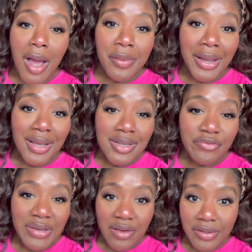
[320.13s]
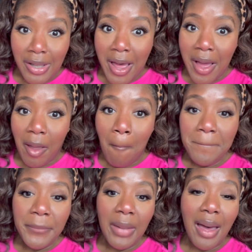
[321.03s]
right, it's 5 o'clock.
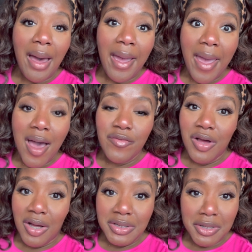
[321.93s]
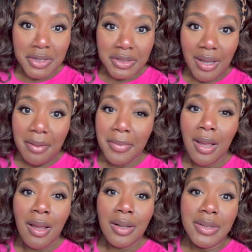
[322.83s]
I have gone to the gym,
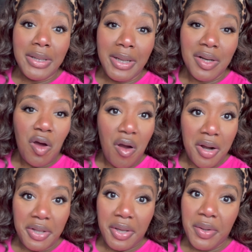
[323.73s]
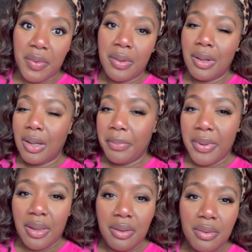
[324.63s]
did cardio, up
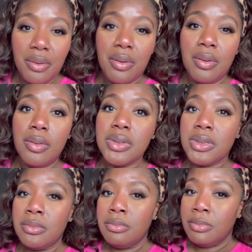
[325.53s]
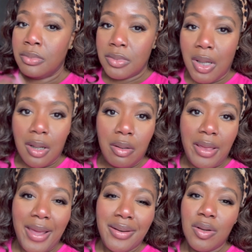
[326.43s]
hills, all
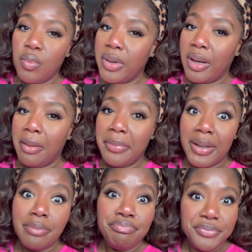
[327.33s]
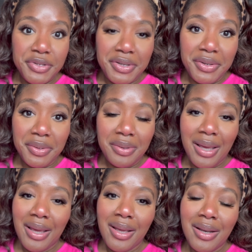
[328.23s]
that. No running, but still.
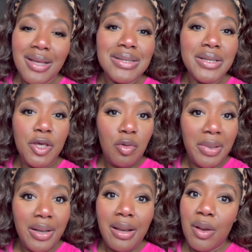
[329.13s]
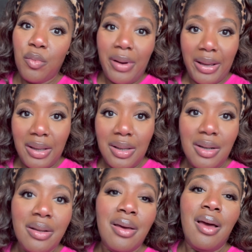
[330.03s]
And it's humid, it
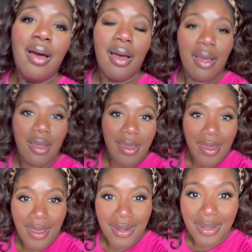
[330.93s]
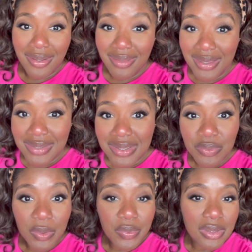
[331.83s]
rained. And this is
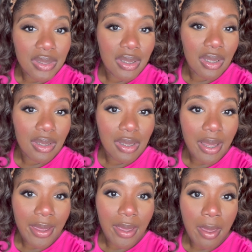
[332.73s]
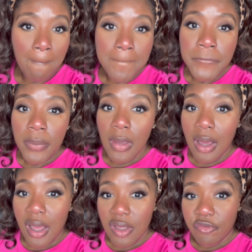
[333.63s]
what we're looking like.
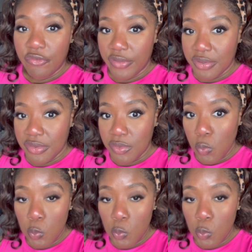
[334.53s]
I feel